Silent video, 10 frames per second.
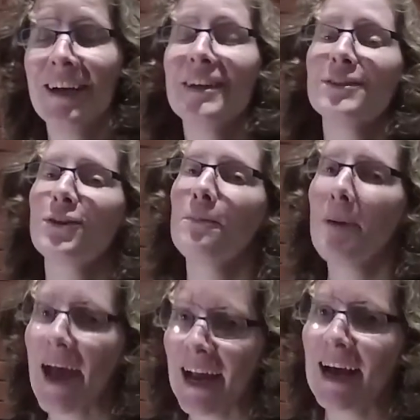So
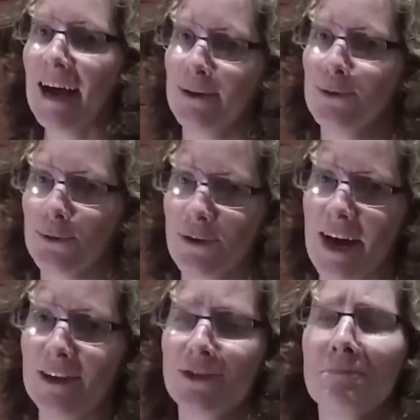pack out your
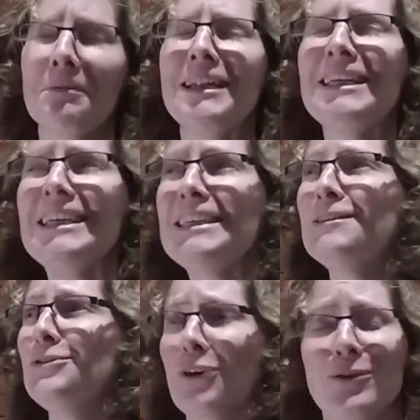trash. Please
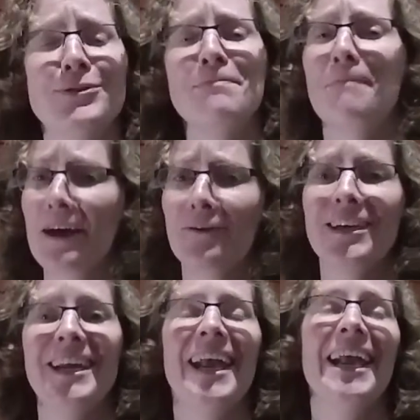don't
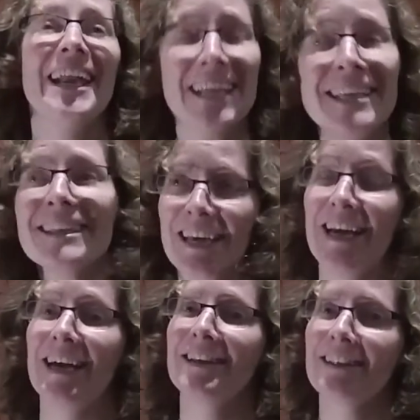bury
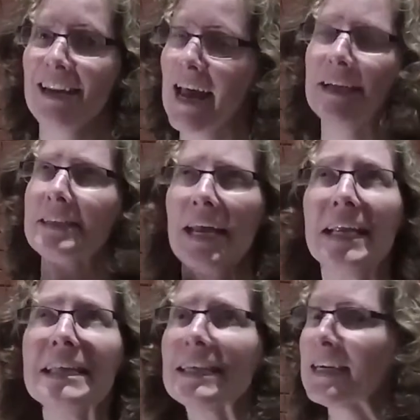anything that has
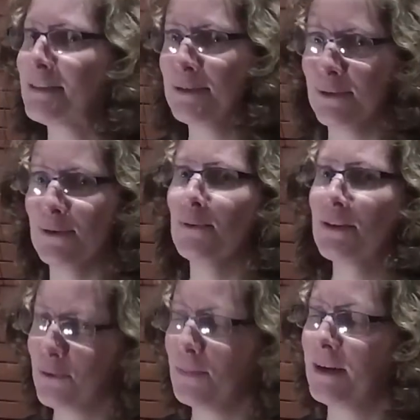anything to do
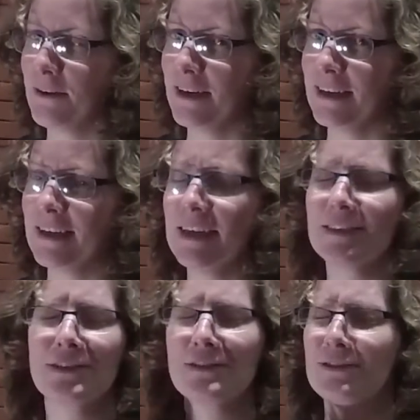with your period. It's
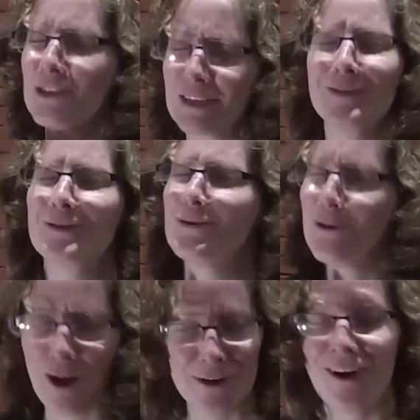just
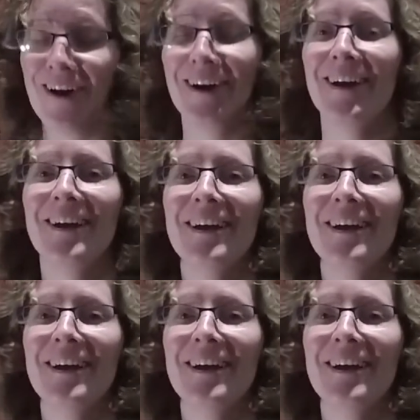not on.